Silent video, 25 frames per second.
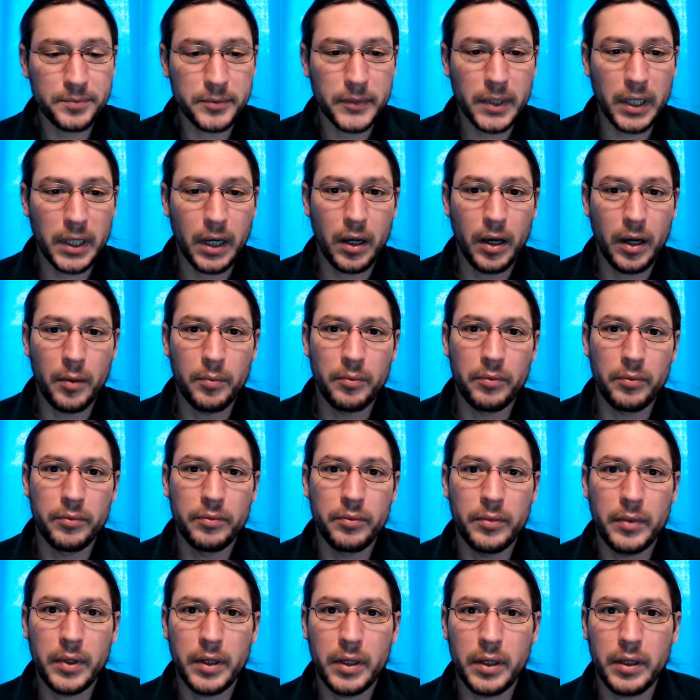
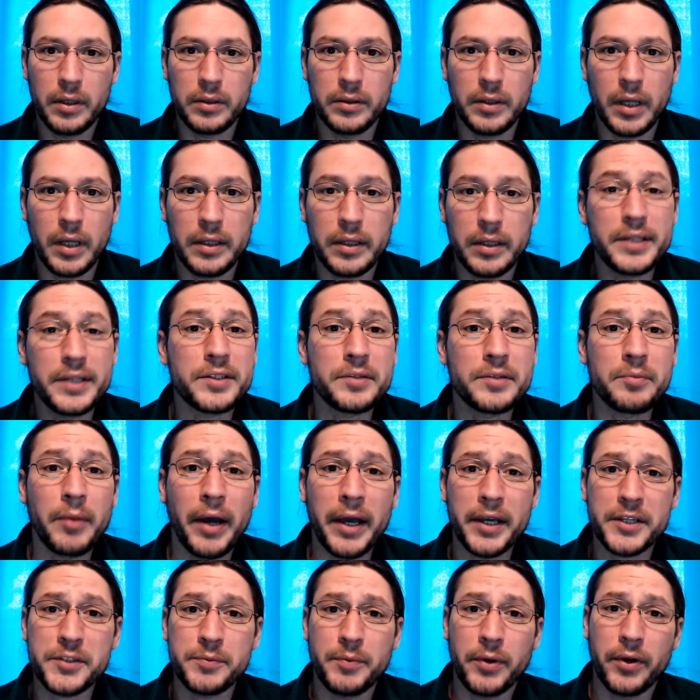At least in my
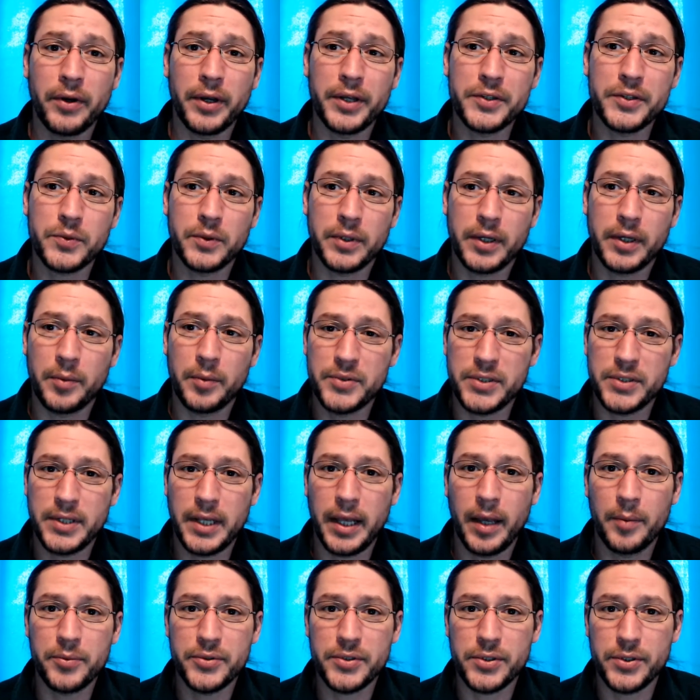experience, when it comes to
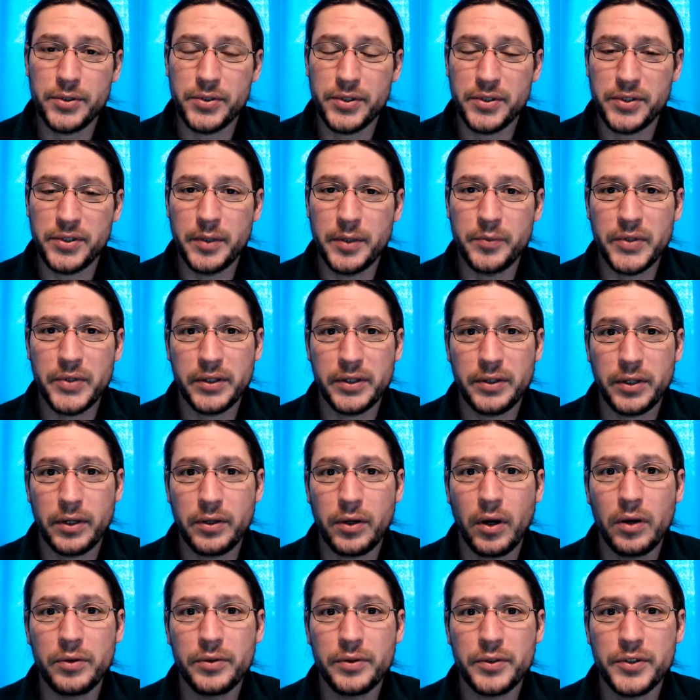hamsters, it seems like
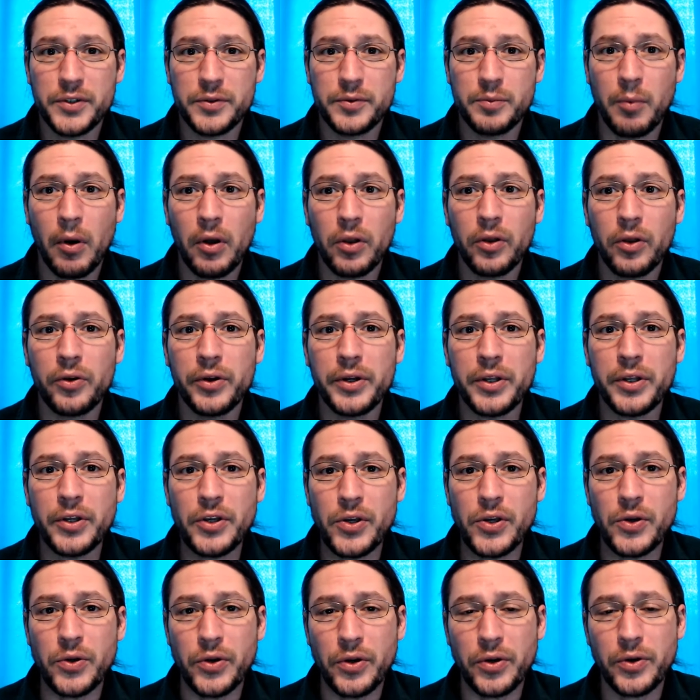the smaller and
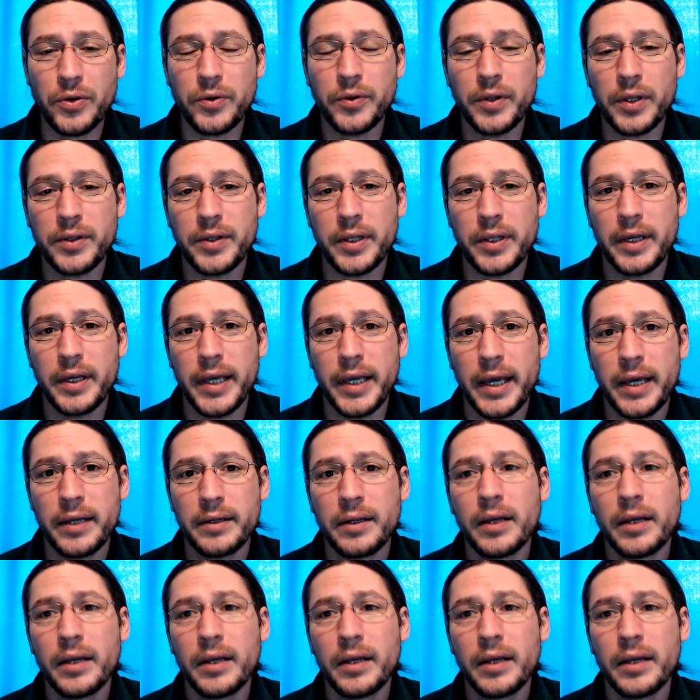cuter that they get,